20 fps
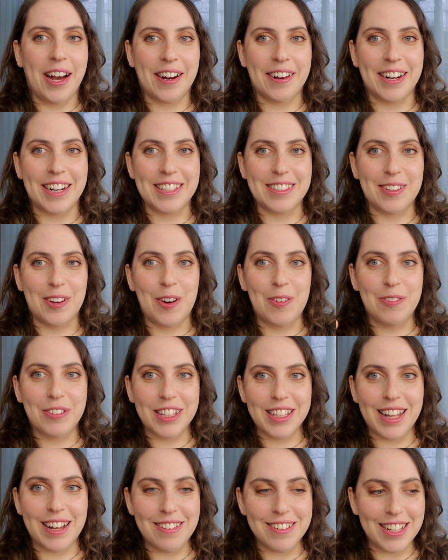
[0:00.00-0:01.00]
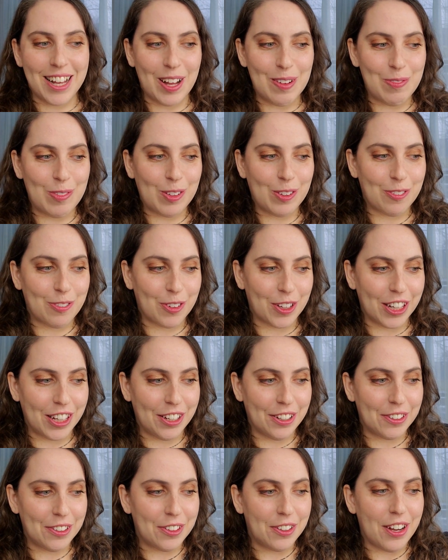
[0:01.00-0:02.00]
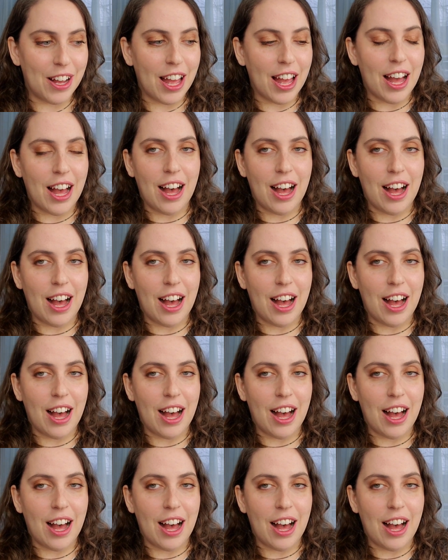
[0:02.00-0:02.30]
all right so hopefully that was helpful for you